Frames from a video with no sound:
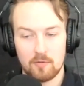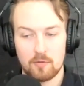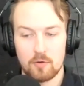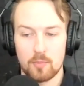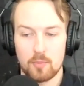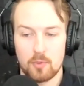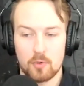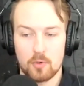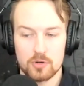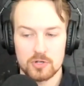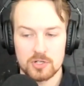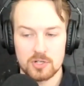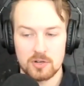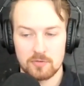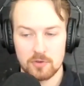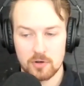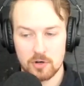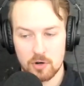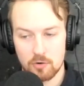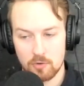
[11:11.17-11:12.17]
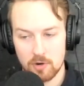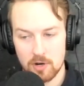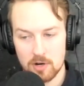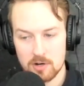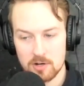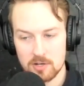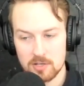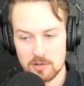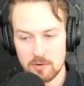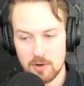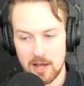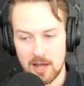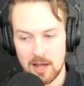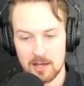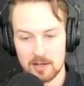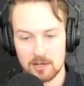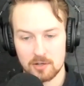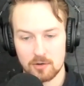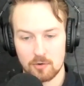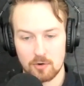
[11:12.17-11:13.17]
For a portion of your career, you
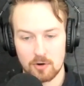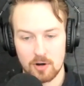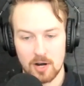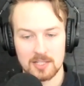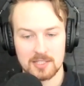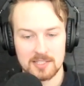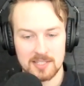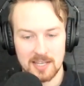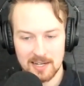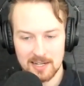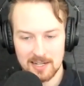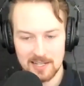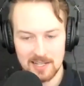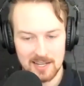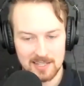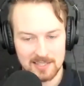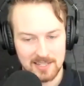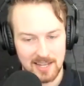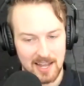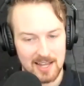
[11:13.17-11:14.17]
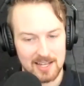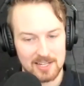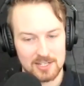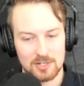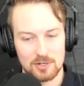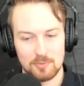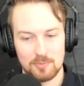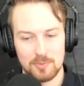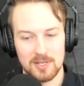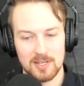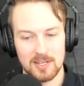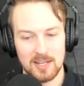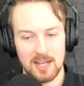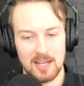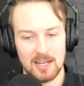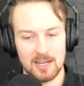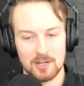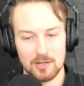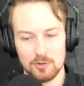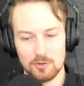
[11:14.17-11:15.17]
had your identity attached to being
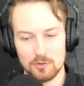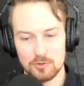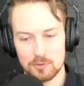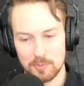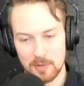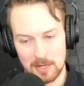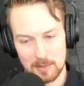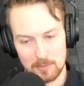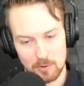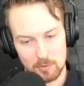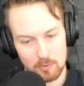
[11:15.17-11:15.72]
a newspaper